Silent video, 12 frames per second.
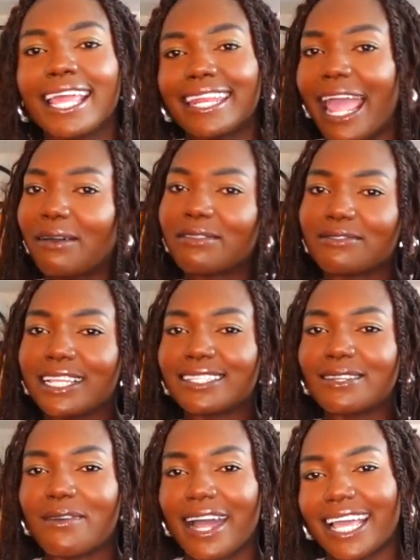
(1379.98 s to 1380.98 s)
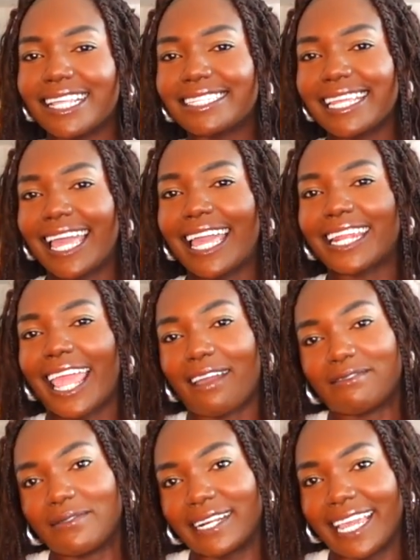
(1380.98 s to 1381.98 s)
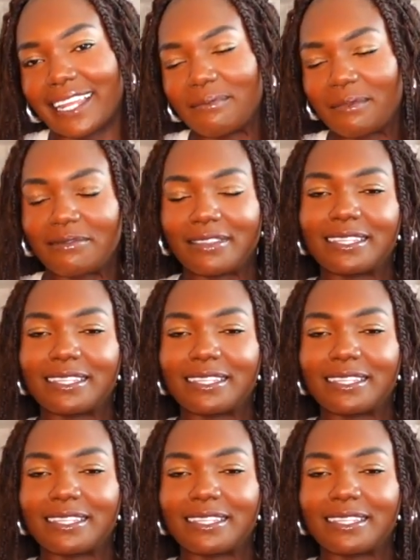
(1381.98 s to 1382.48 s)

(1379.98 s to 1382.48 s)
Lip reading: Now, the reason why I said everyone hated me for